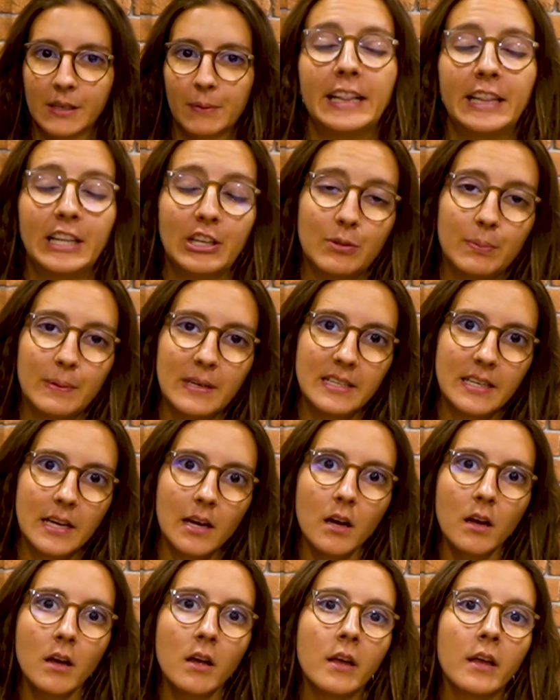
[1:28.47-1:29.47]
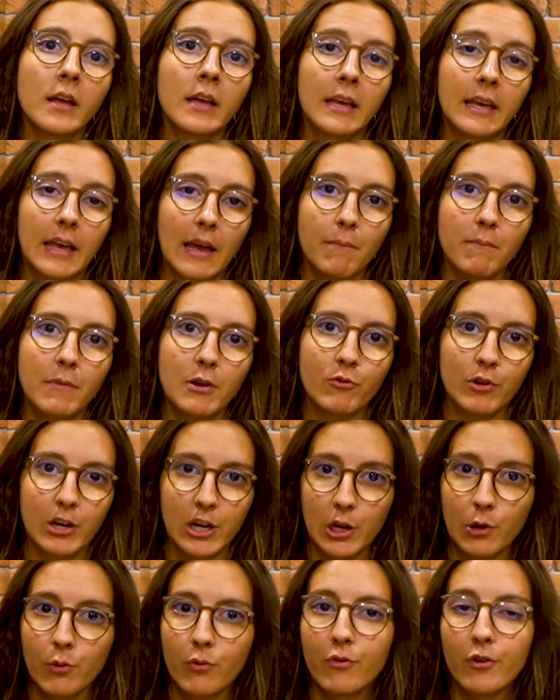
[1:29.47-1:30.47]
This visa can be
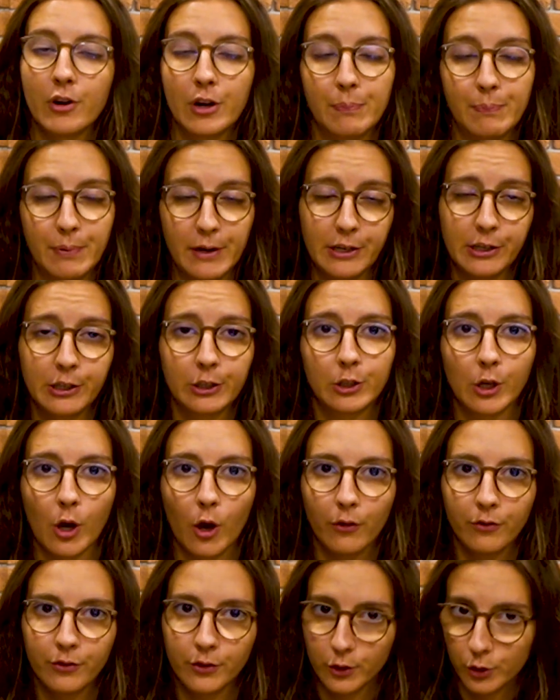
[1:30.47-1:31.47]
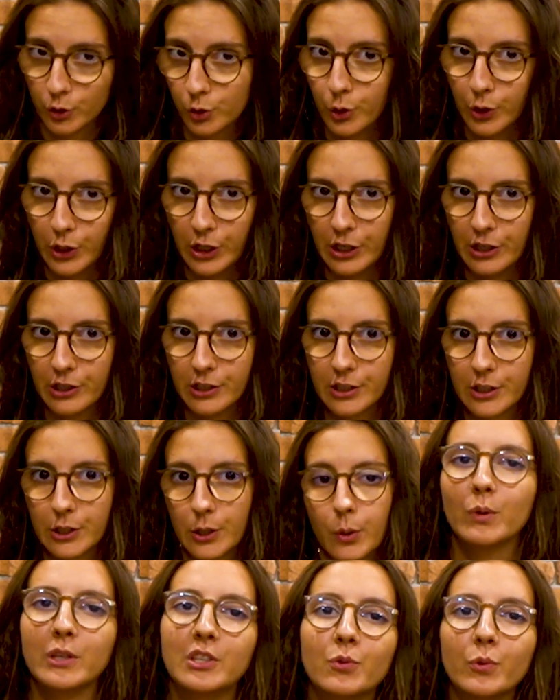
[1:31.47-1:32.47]
renewed for a period of 2 years,
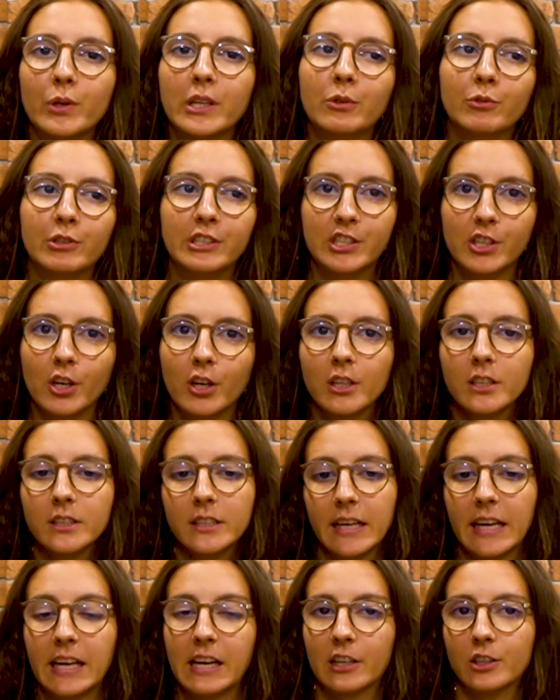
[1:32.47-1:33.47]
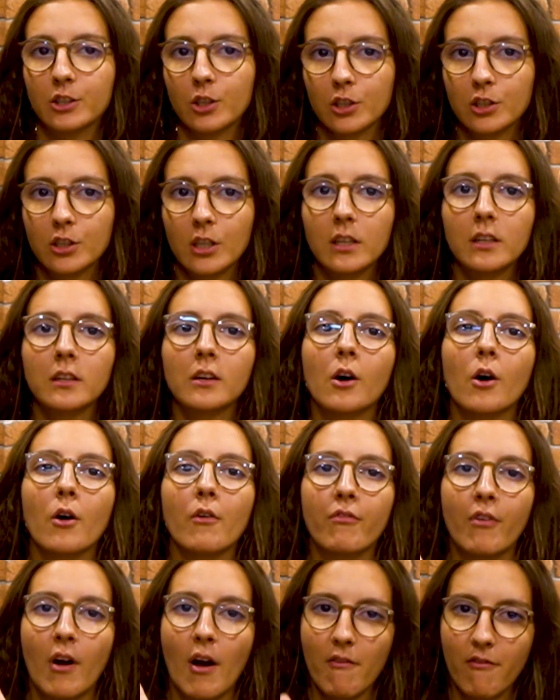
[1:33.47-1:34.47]
which will result in a total
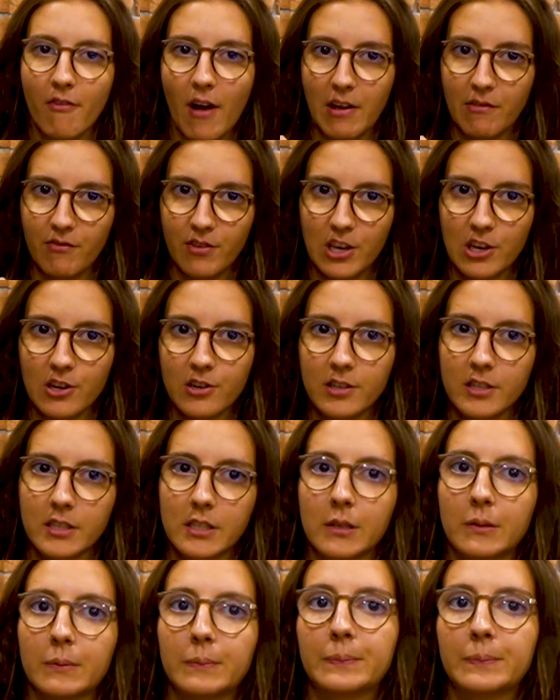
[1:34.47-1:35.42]
of 5 years.